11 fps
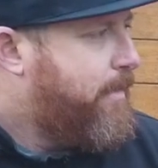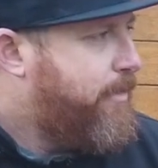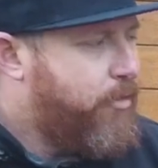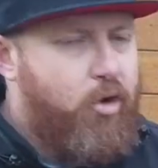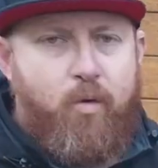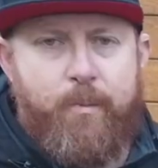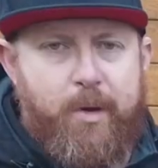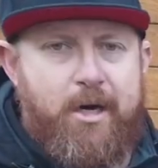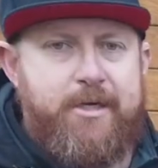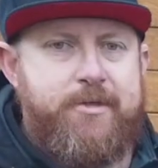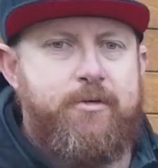They're all
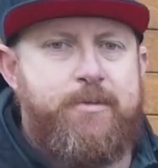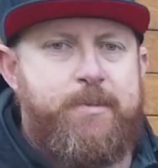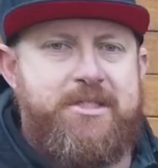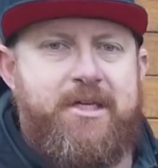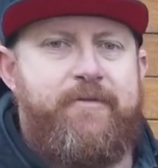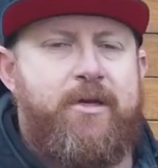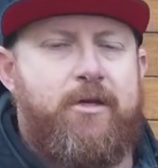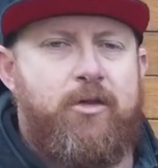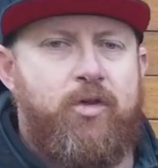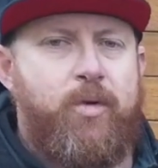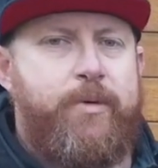bicycle specific
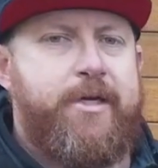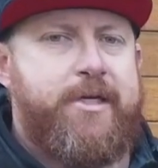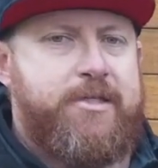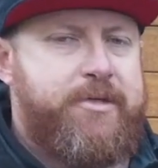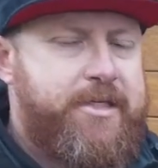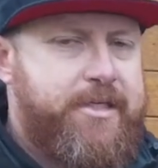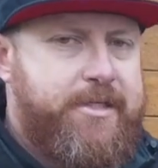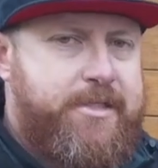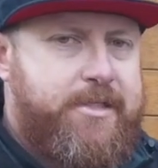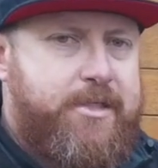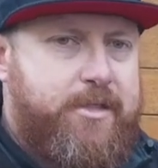lubricants, which
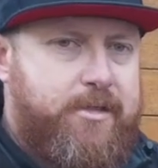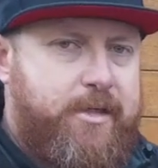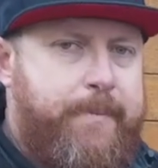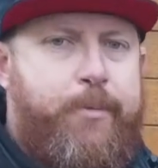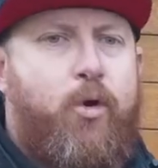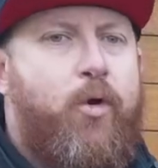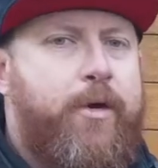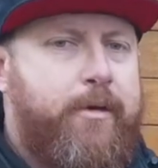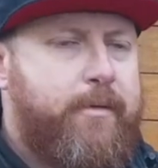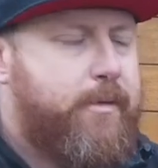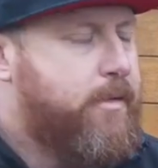is
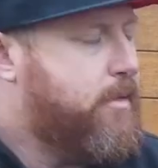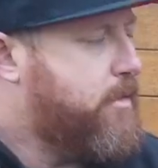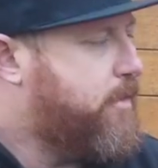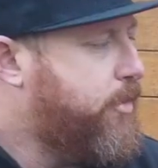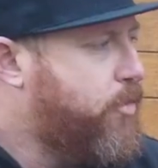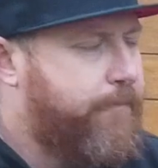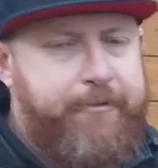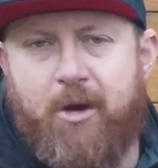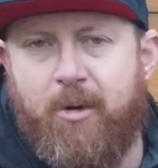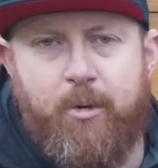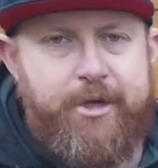important. So you'll
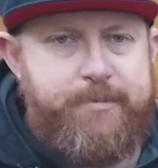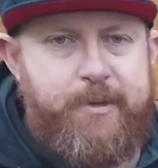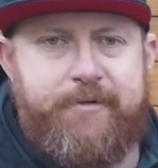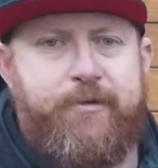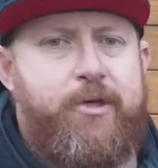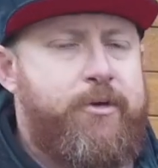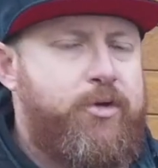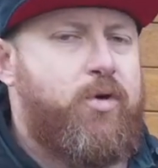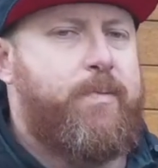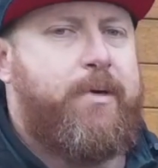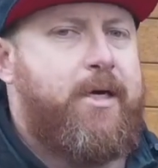find what works best for you and
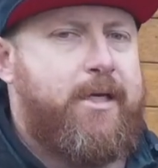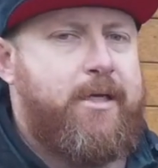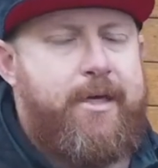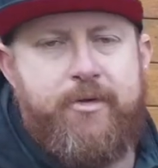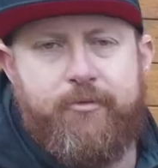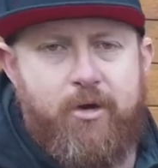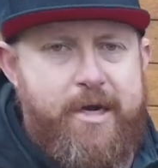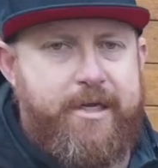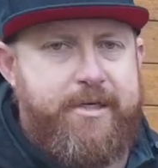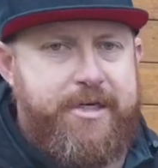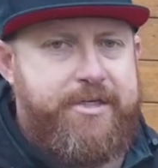your bike and your
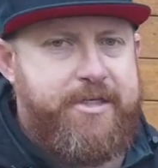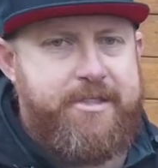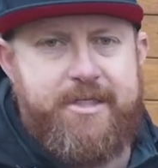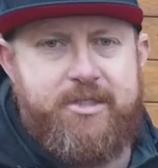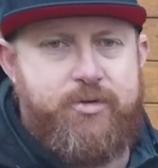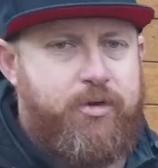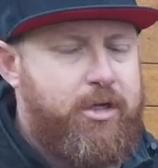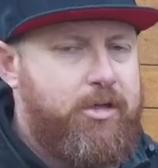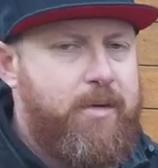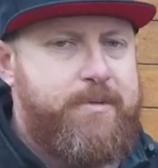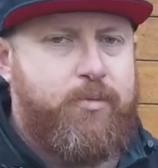riding conditions. There's dry
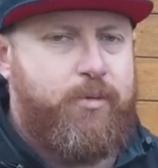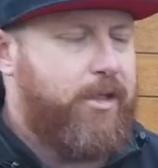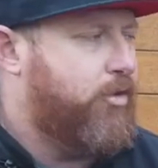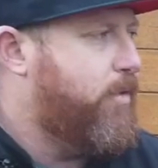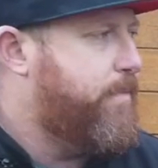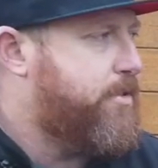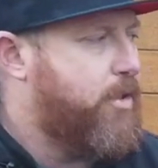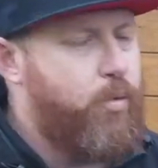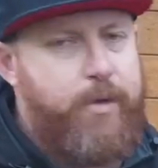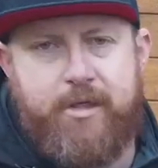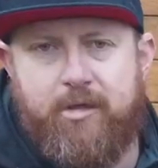lubes, wet lubes,
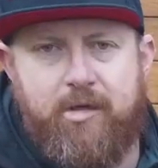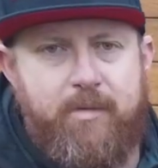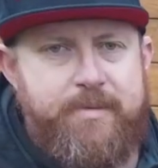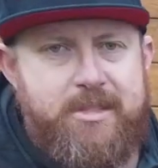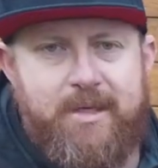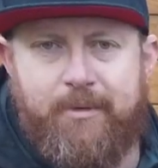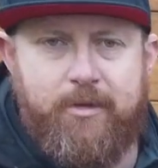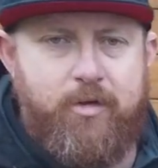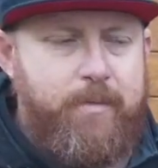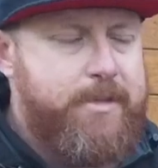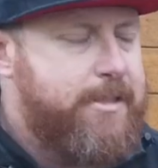so winter lubes, summer
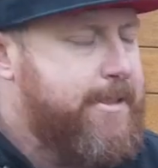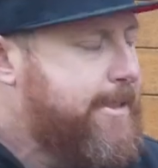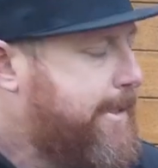lubes.